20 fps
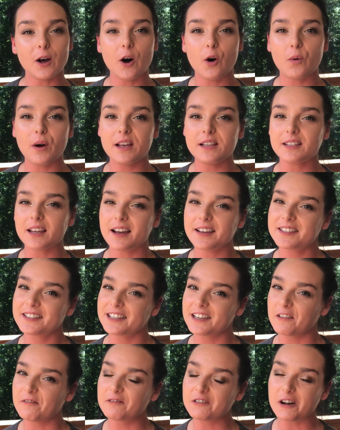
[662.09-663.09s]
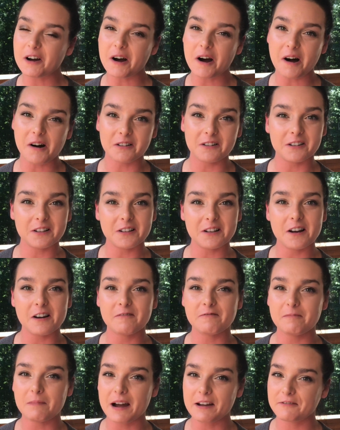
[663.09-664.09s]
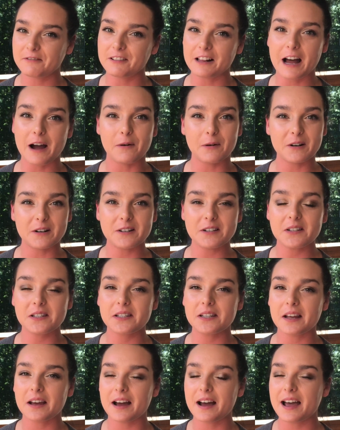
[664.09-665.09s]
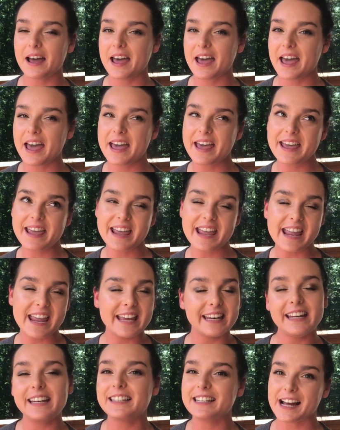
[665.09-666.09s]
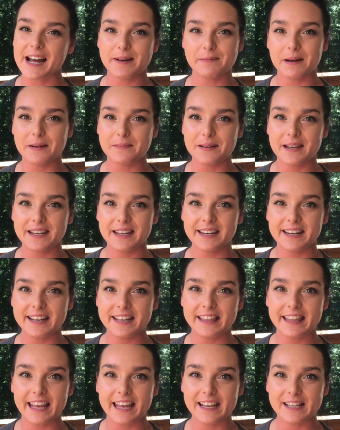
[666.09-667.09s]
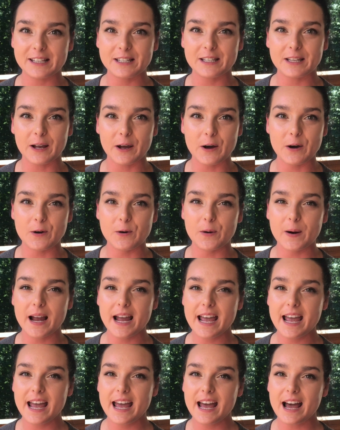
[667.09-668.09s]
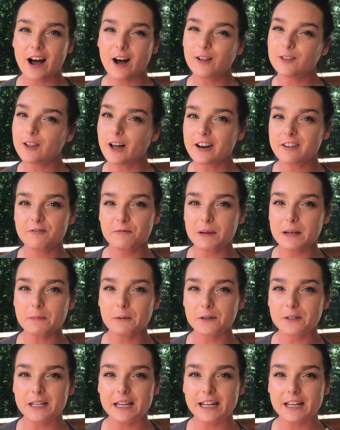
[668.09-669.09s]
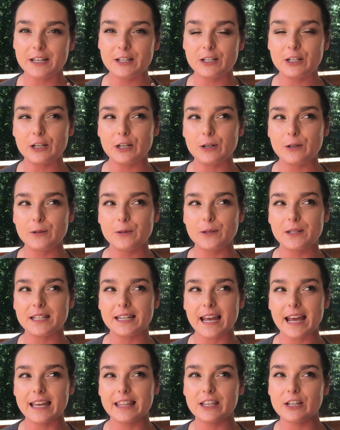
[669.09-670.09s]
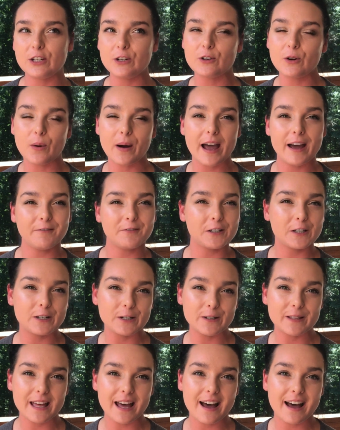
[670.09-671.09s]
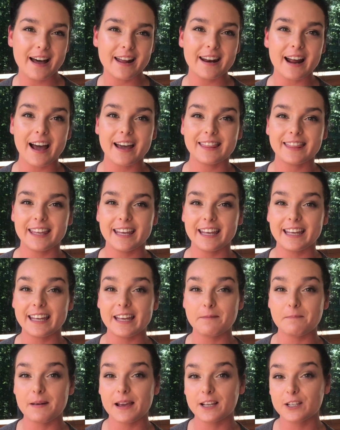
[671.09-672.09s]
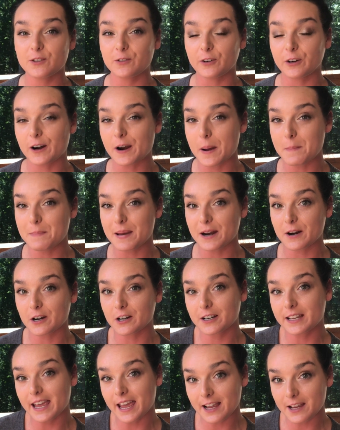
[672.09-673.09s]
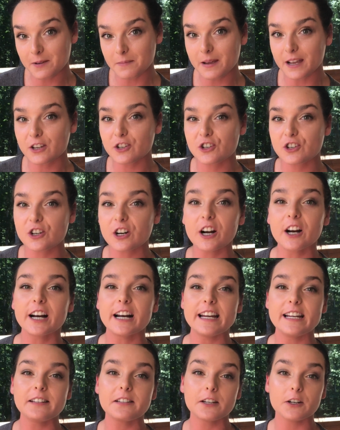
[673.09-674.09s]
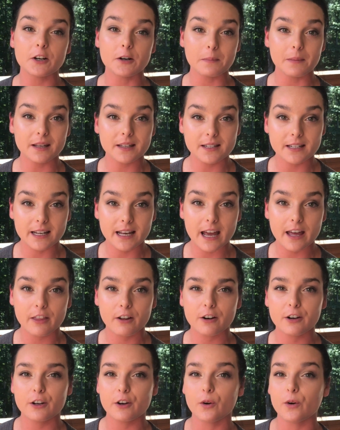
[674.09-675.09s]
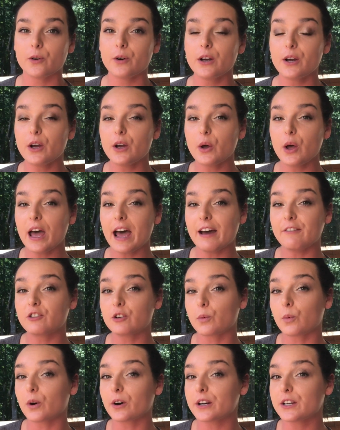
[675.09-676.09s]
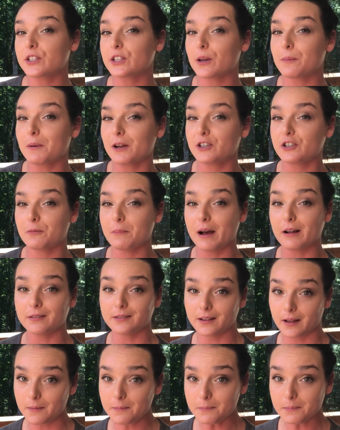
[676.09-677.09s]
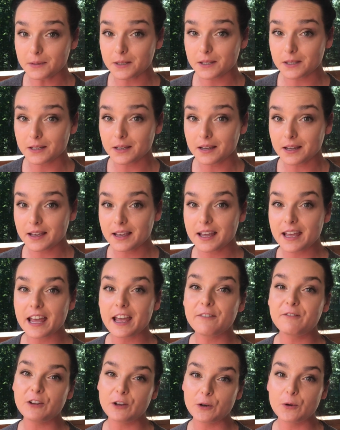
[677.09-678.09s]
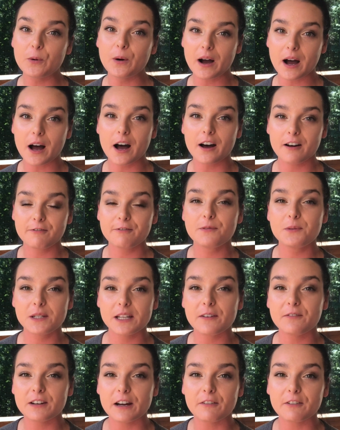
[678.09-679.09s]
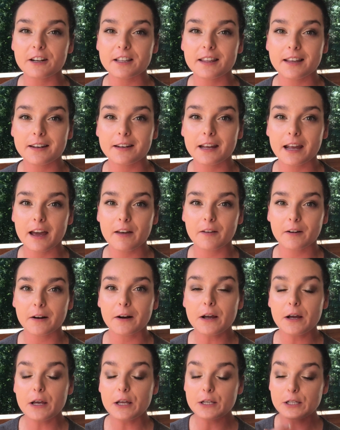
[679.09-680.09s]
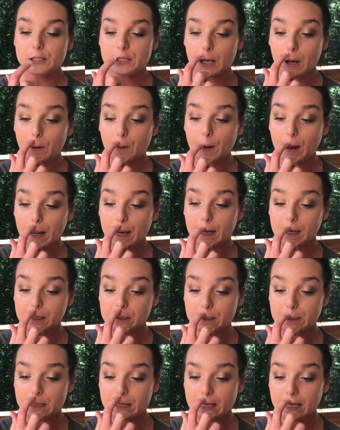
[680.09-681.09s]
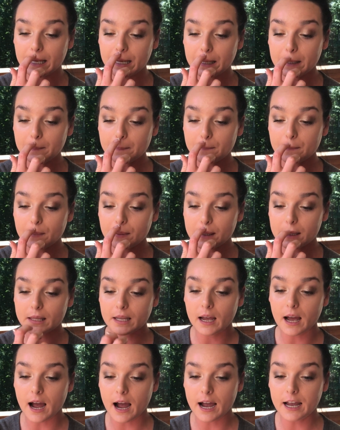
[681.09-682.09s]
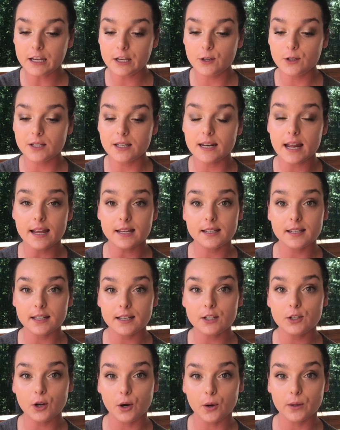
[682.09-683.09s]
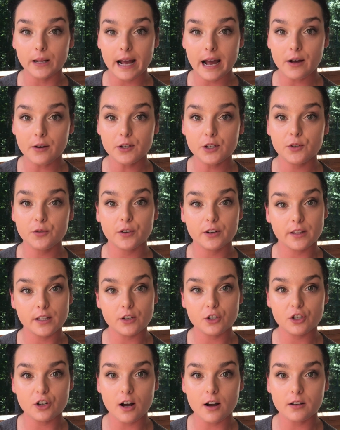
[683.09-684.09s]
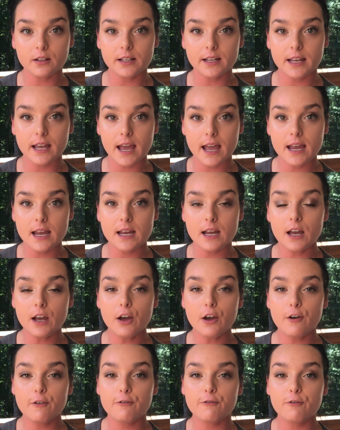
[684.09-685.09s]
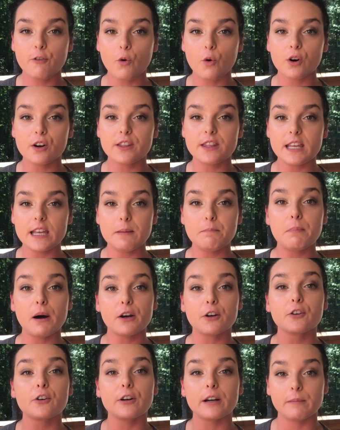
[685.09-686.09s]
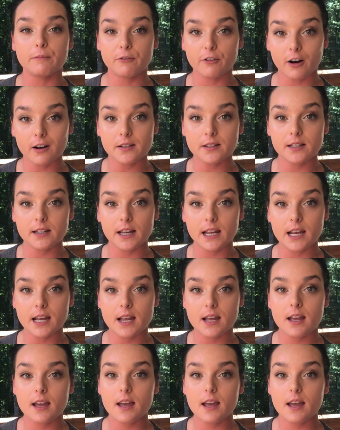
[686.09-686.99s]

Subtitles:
always, I sift all of my flours anytime I make anything. So a lot of people tend to say that you don't have to do that. I think it makes for a better cake mixture, easier to mix together. You don't have to worry so much about lumps if you sift everything together. So another thing, I use Nestle Toll House for this chocolate cake for the buttercream frosting.